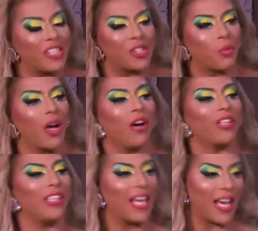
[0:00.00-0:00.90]
this as
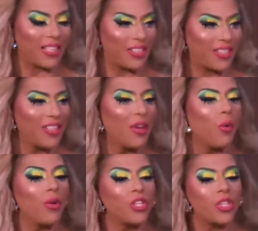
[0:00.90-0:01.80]
well, yes,
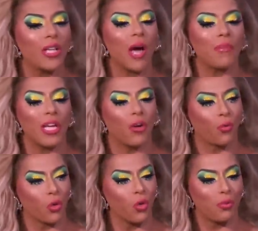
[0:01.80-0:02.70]
we should not be
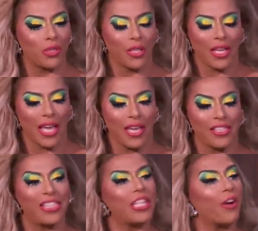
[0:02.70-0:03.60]
grouped
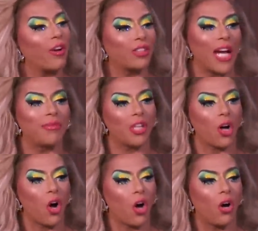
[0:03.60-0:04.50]
and stereotyped
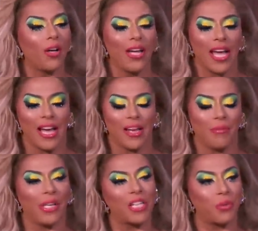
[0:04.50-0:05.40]
at all
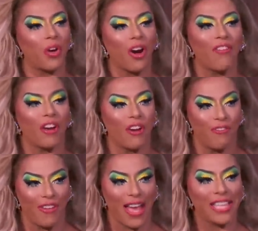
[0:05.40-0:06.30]
at, uh, because we are a
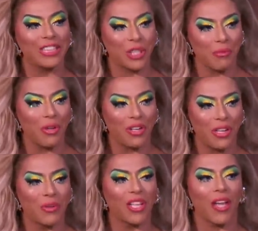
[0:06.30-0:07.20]
very vast
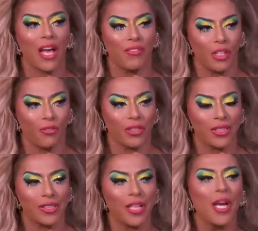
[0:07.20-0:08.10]
community with a lot of
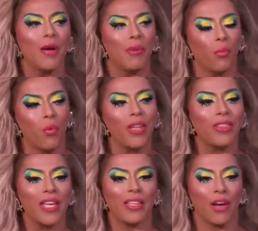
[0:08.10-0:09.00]
differences. Mm -hmm. But one
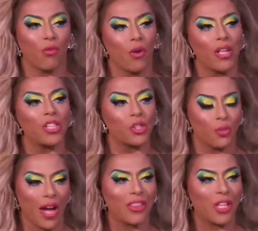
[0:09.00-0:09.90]
thing that runs
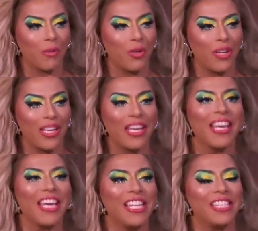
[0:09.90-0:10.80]
throughout the community
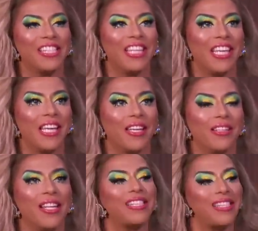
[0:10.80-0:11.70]
is the
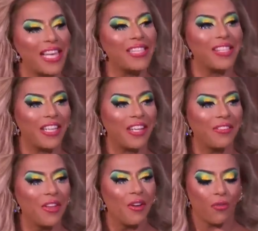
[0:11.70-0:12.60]
necessity
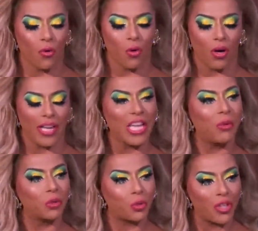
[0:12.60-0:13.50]
for
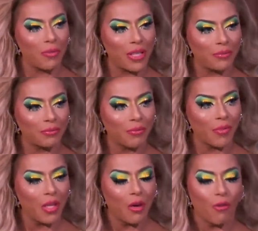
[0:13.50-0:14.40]
equal treatment, mm-hmm.
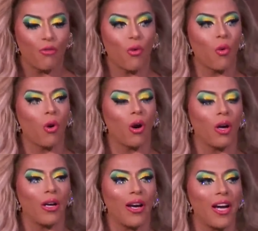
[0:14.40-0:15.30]
mm -hmm. for
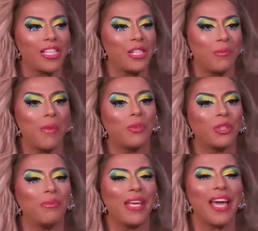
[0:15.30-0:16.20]
Respect. us people
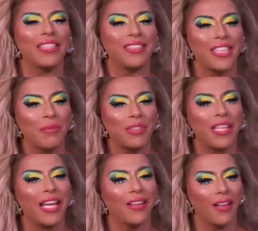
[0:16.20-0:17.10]
to be
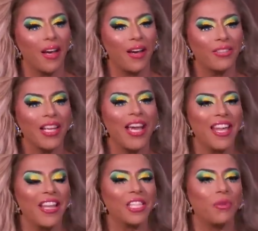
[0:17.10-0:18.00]
accepted and loved. Mm
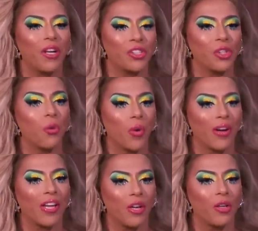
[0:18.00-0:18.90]
-hmm. And that's what our show
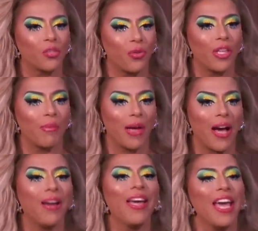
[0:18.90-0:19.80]
We're Here is really
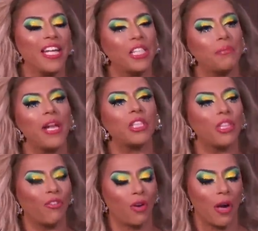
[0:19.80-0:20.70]
about. And mm.
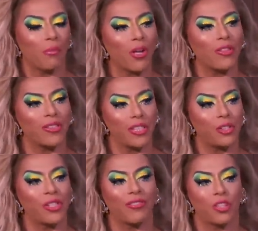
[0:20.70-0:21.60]
especially for our brothers and
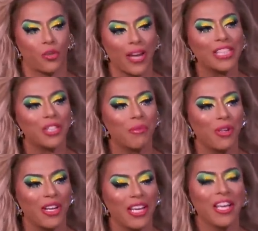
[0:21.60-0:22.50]
sisters of the trans
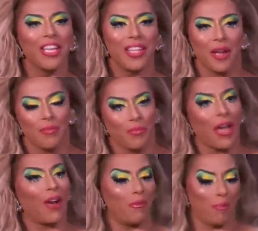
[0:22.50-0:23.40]
community that
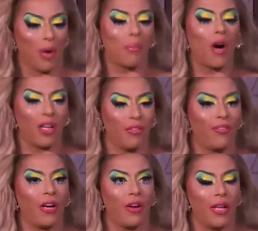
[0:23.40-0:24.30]
have, are part of
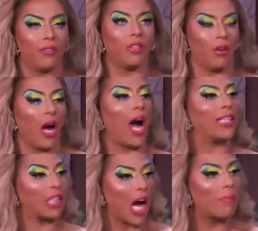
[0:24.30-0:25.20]
a very, you know,
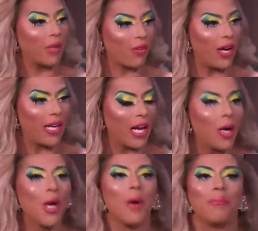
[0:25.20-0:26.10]
hot topic right
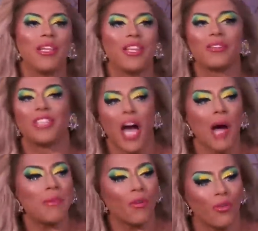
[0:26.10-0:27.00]
now. But the
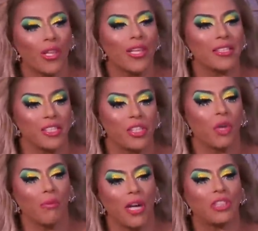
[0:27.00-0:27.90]
topic really isn't
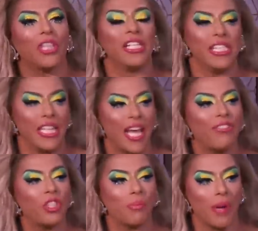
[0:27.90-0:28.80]
so much
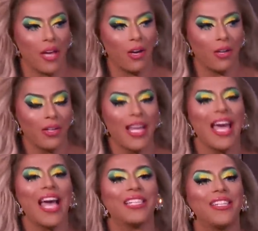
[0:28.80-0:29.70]
Dave Chappelle
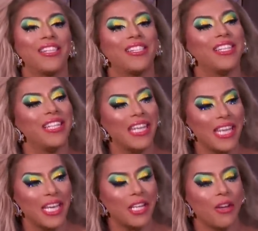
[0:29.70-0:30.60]
as it is the
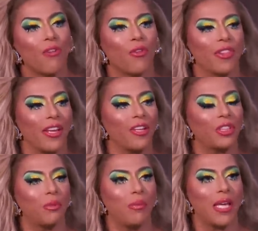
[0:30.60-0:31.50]
need for
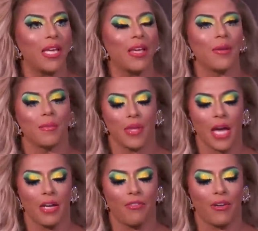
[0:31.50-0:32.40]
there to be
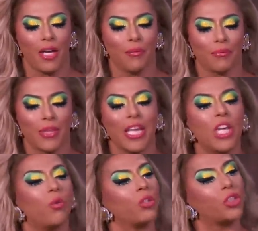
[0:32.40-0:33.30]
kind of um,
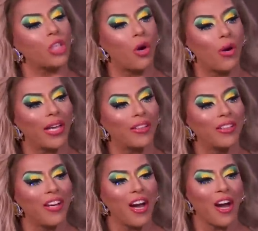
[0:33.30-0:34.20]
equal showing
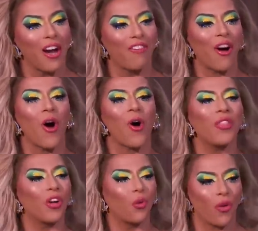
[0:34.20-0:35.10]
of
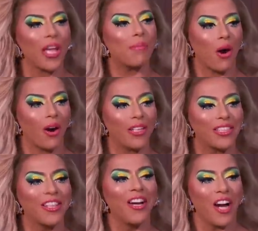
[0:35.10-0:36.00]
all the great
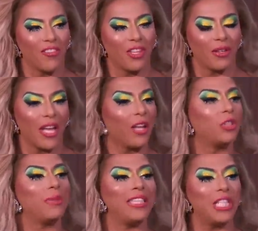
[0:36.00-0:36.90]
parts of the
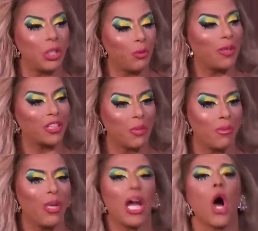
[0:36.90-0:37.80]
LGBTQ plus
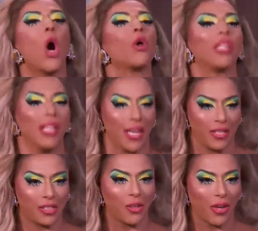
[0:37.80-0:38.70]
community, all the
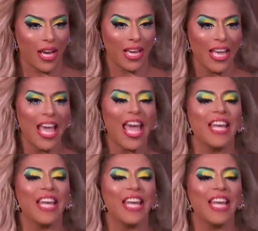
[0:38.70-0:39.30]
letters, okay? Yeah.